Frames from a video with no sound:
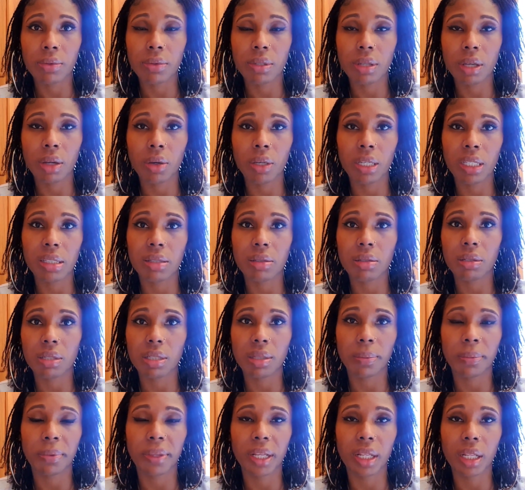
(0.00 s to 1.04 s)
So it's not
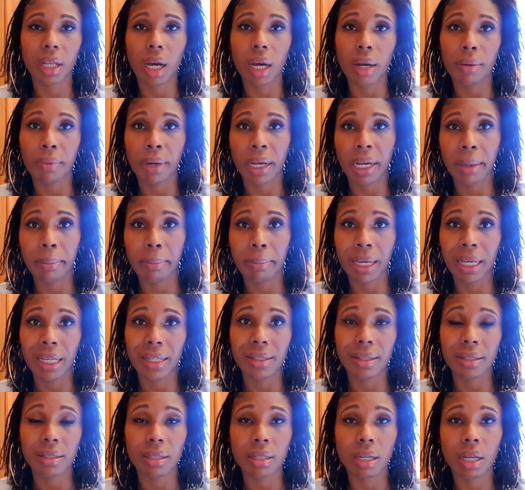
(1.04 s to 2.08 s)
something that I
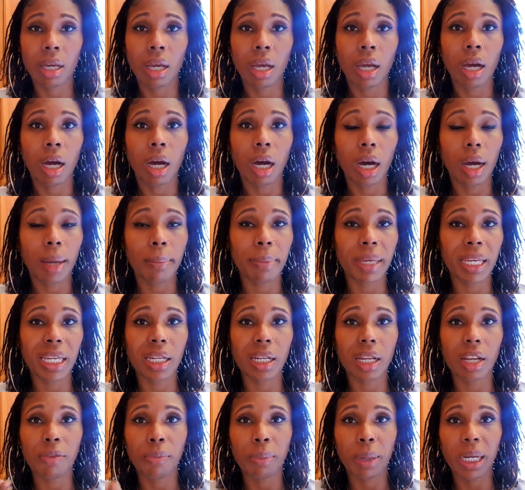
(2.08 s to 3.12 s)
recommend. I mean,
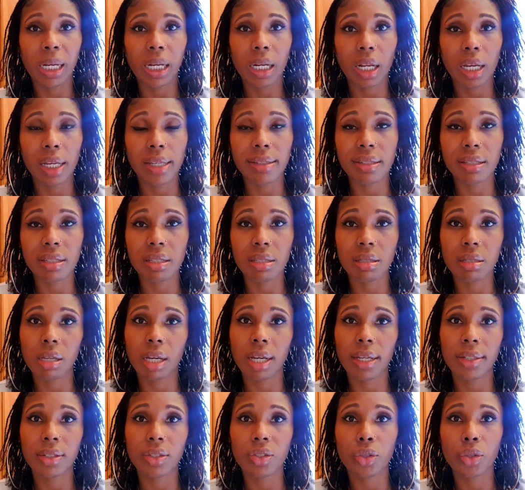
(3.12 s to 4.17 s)
if my clients
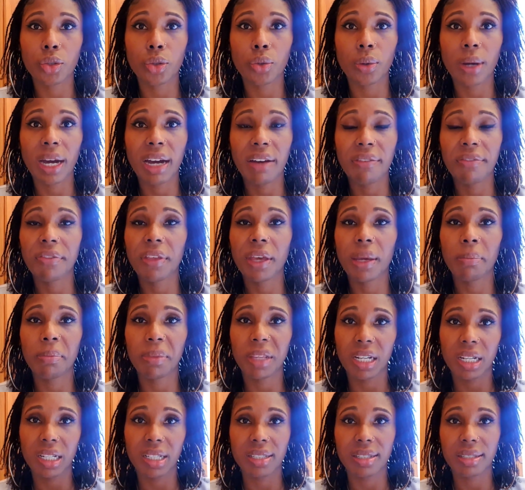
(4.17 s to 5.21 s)
decide to have them,
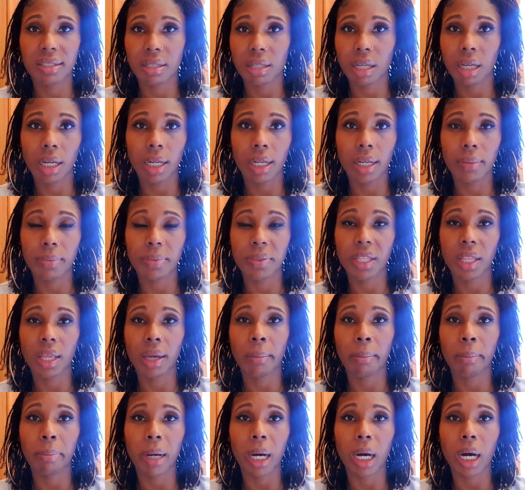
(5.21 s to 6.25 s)
then that's entirely up to
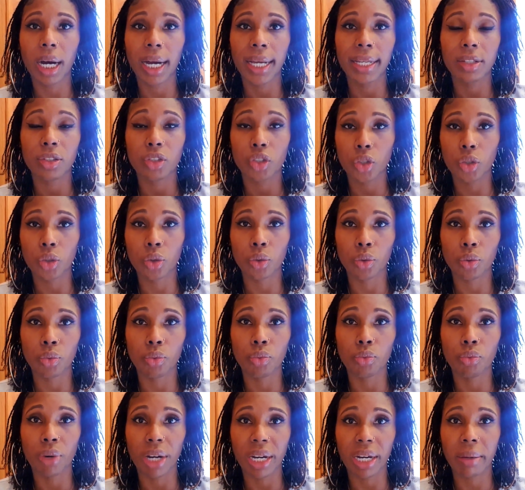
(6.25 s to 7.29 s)
them, but I do
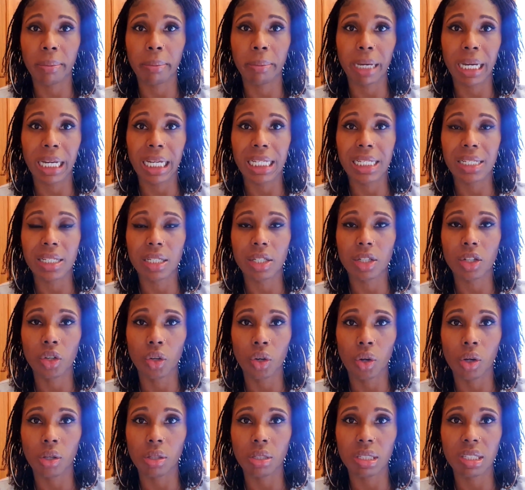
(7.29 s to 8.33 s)
recommend
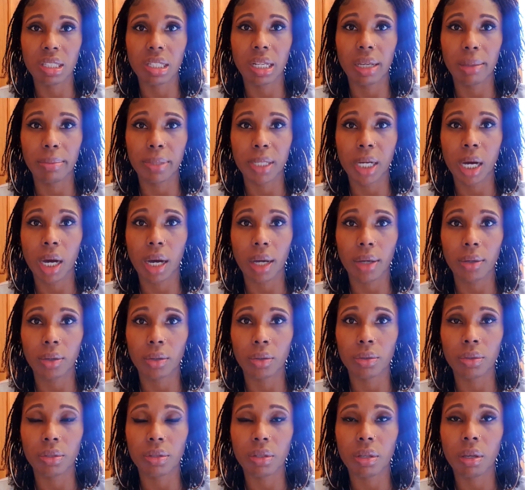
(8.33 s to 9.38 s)
non-slip
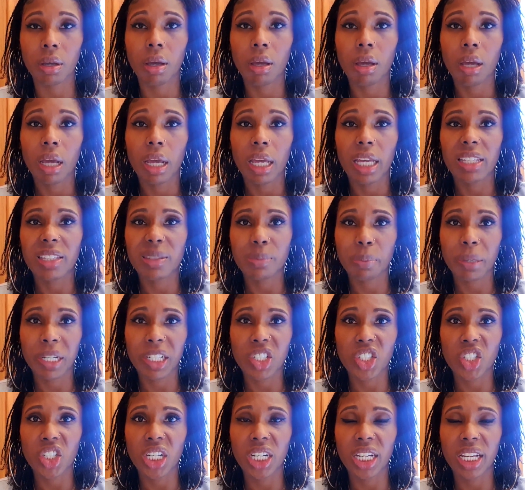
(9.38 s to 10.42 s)
tiles,
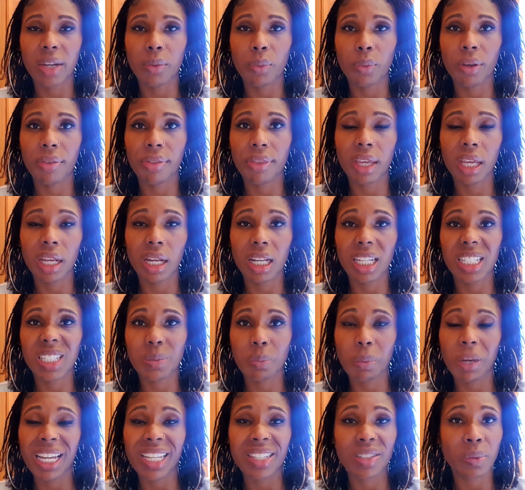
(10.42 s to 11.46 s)
especially within a
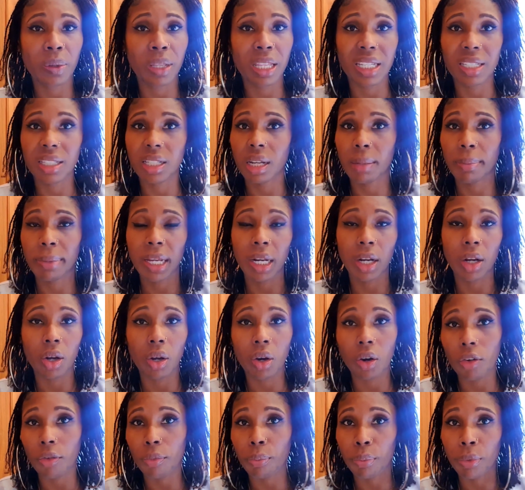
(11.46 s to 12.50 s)
space where there's going to be a
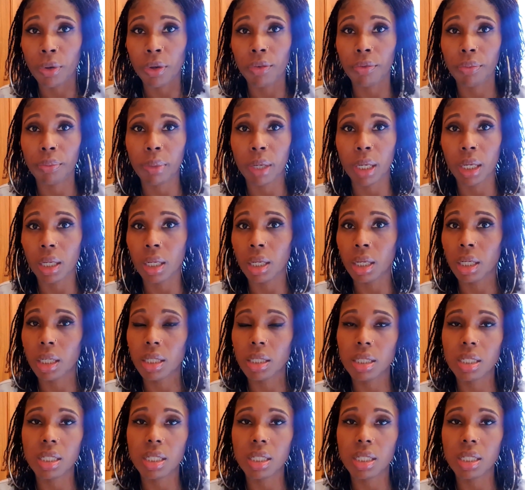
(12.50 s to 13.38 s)
lot of movement.